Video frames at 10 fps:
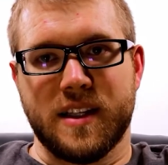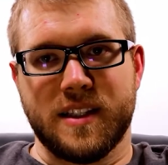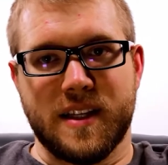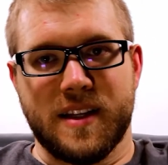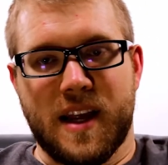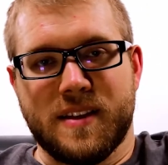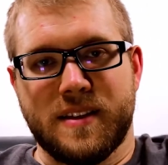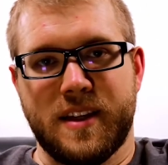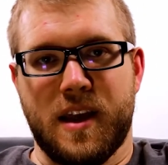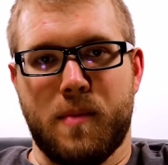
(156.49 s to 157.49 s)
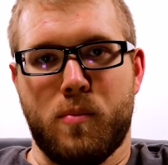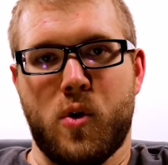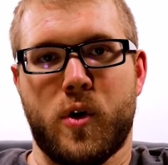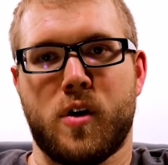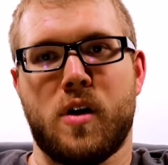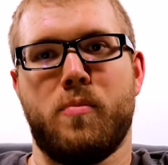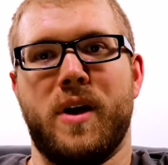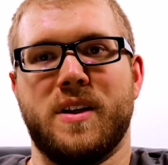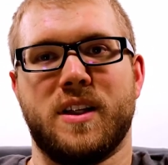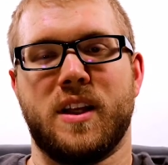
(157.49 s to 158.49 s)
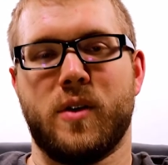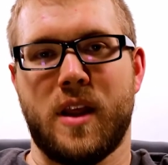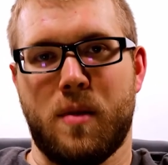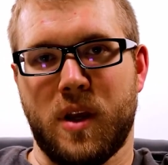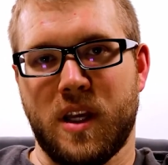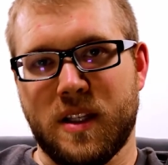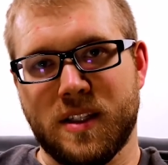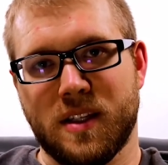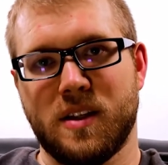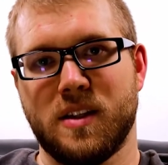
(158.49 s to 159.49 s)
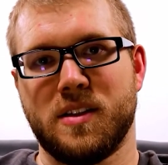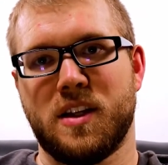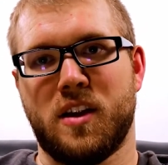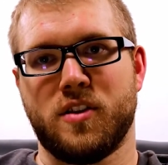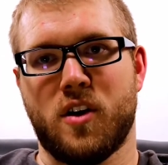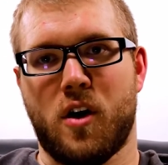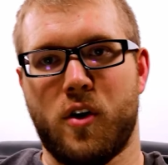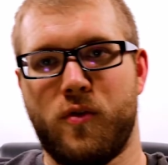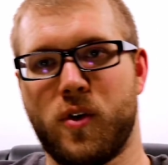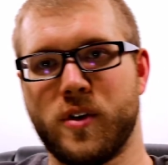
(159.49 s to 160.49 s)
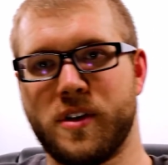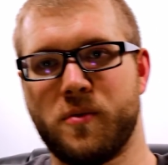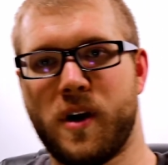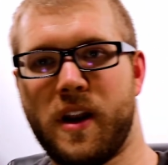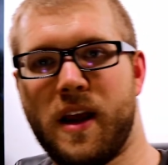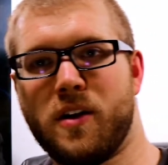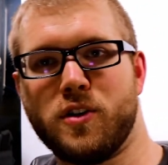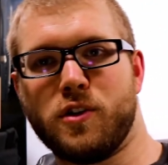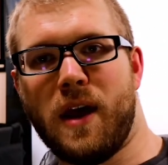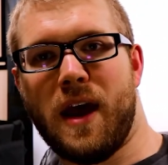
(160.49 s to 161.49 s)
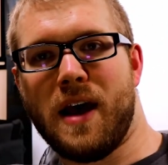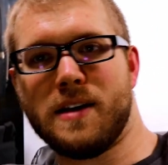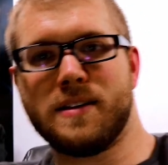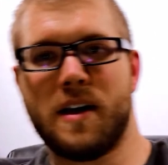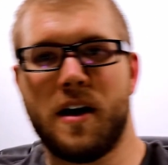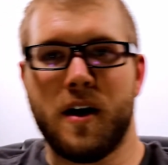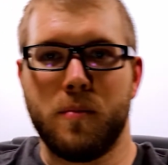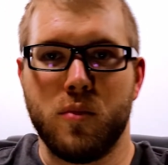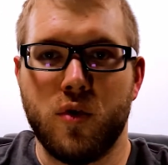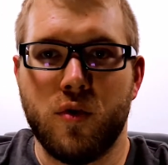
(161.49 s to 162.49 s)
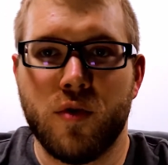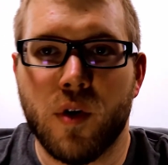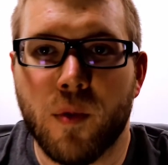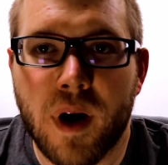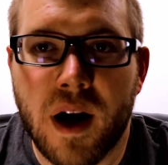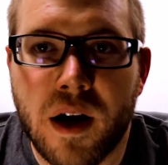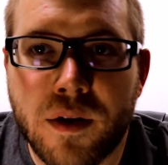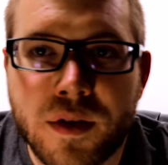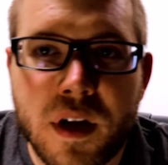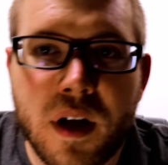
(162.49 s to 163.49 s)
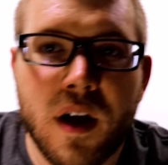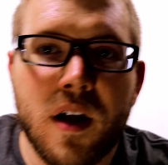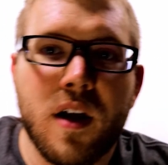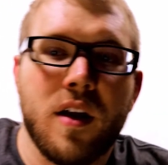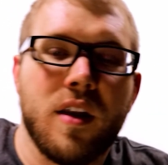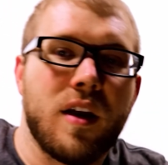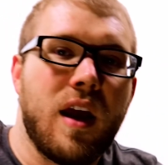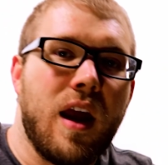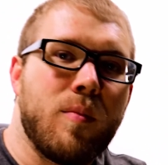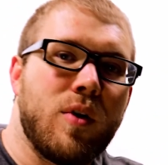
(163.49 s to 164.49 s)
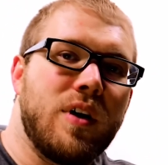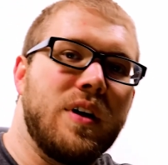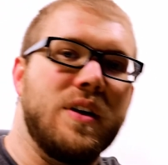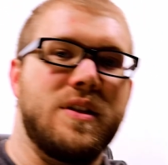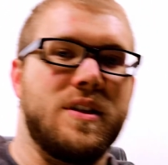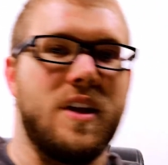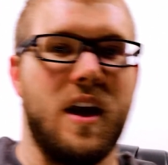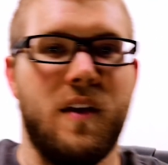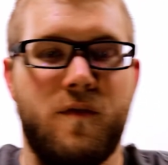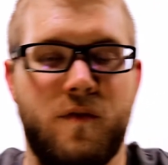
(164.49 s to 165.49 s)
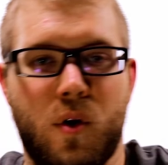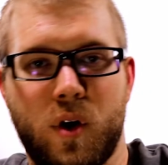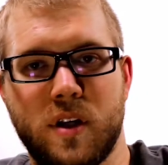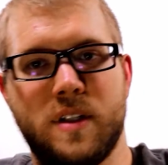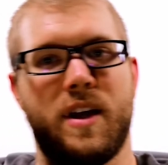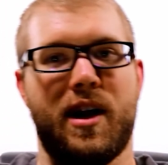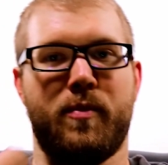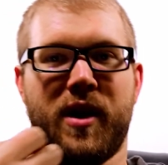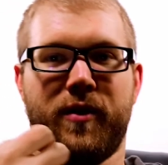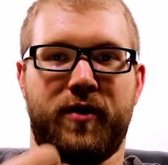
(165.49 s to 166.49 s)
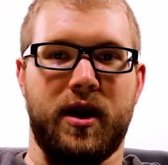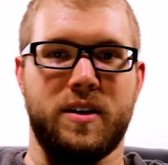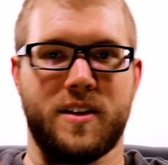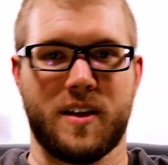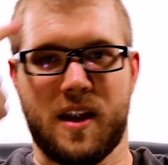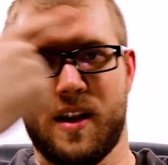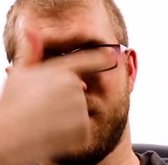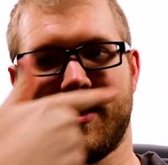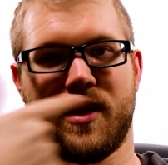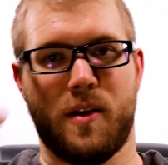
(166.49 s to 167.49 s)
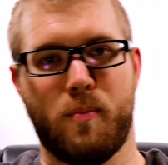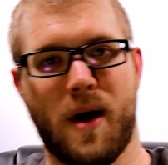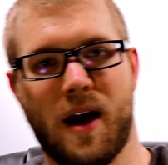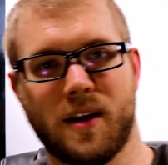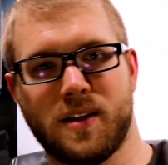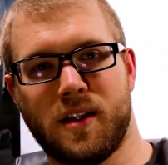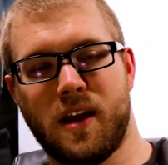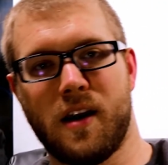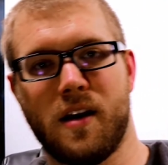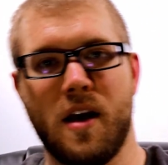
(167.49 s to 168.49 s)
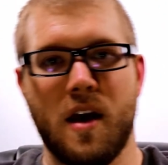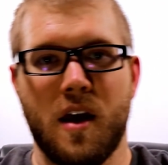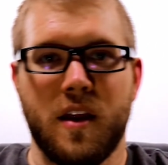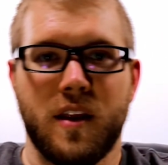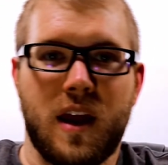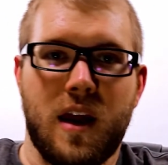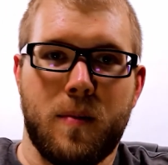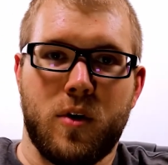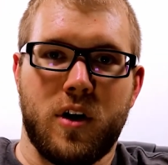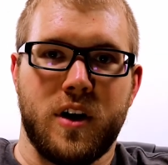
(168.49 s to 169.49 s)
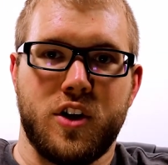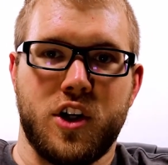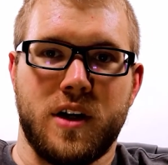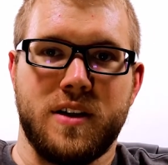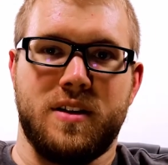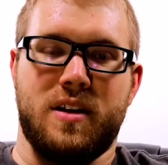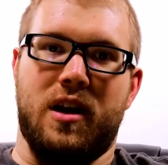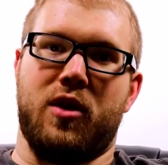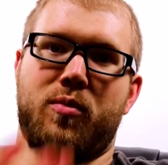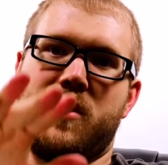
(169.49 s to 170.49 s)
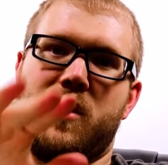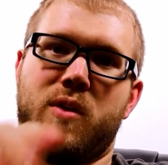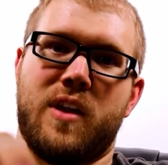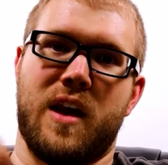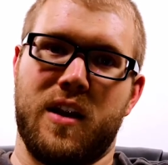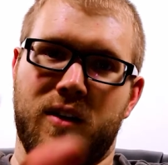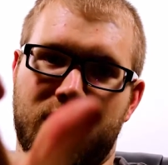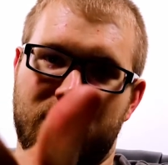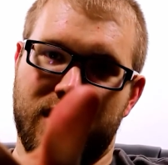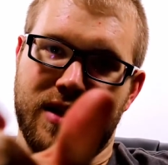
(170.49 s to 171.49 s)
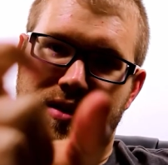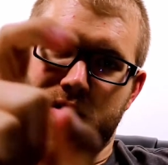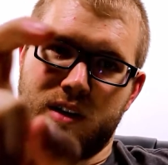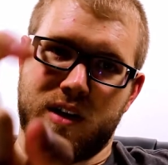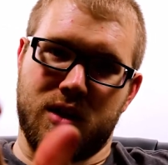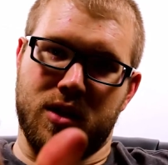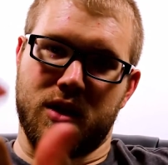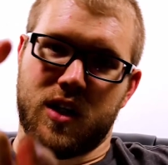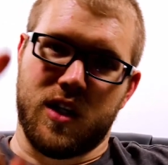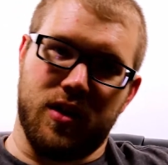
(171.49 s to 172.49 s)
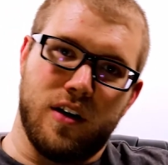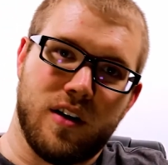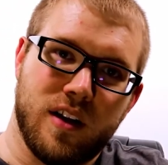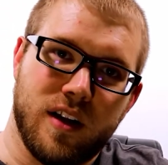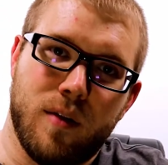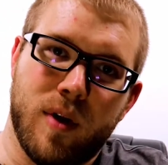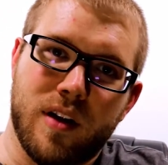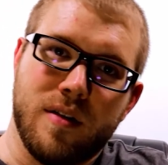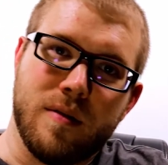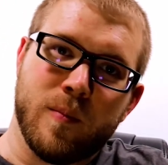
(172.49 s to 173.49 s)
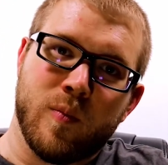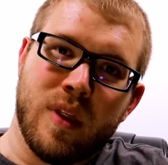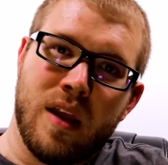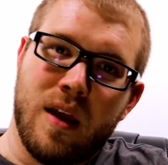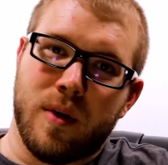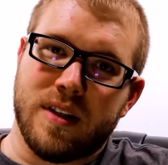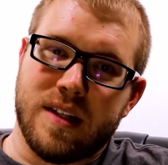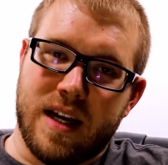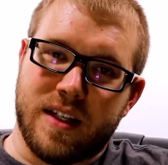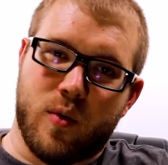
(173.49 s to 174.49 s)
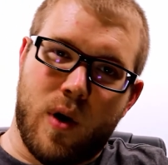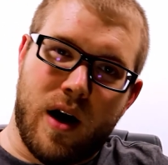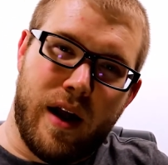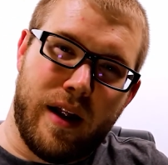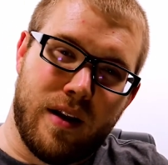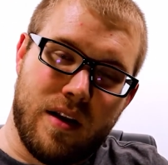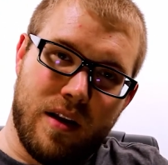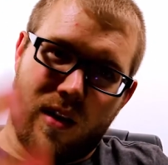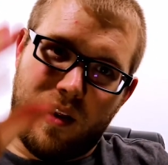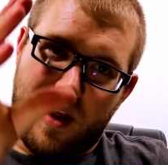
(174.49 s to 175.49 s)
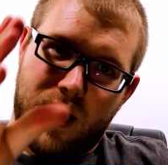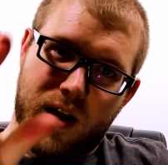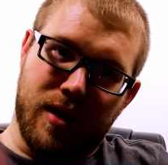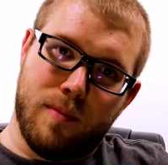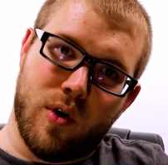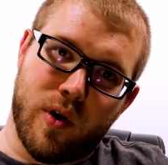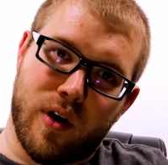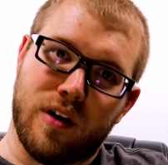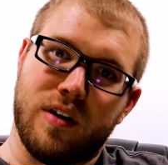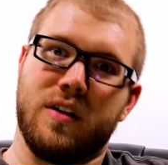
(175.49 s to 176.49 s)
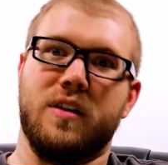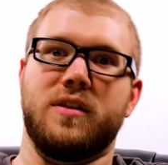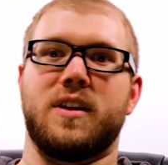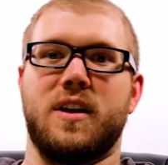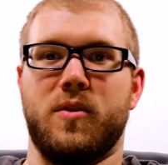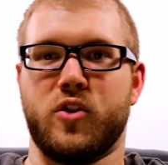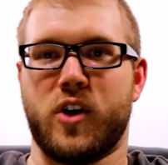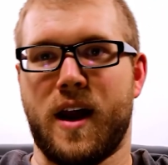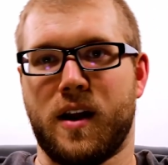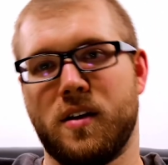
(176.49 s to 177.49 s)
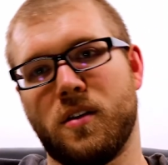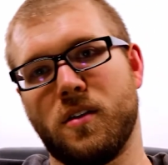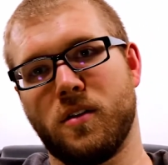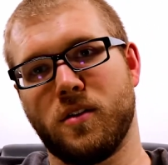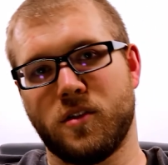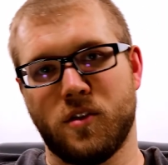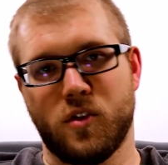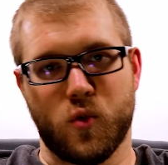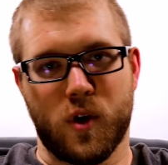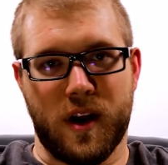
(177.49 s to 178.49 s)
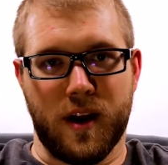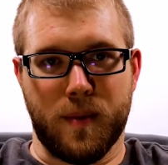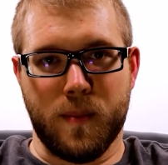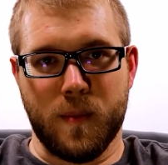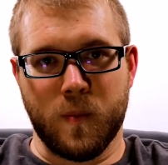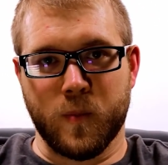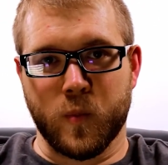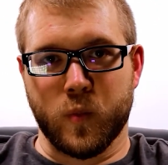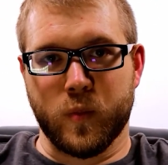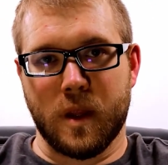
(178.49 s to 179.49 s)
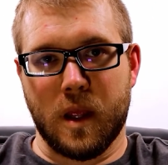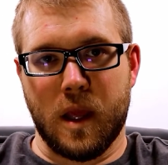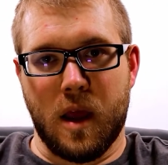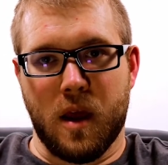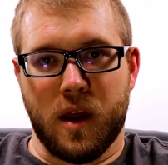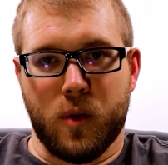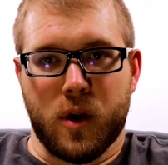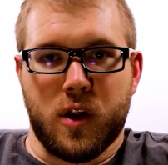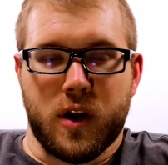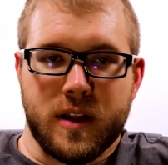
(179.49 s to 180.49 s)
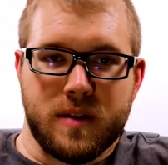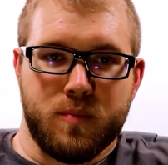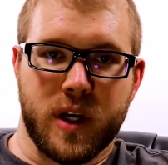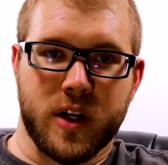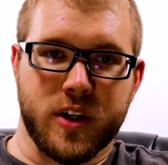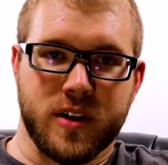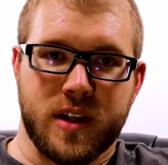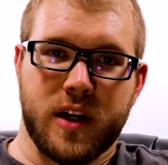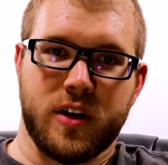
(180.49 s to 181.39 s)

lens has an STM motor, and basically what that means is it is autofocusing right now. So as I move around, the camera is staying focused on my face. Got a nice little box in there. The camera adjusts to help deal with that. You get the lens going a little bit. But it's a nice quiet motor. It's keeping track, knows where I am. Okay, we're going to look at some pictures that I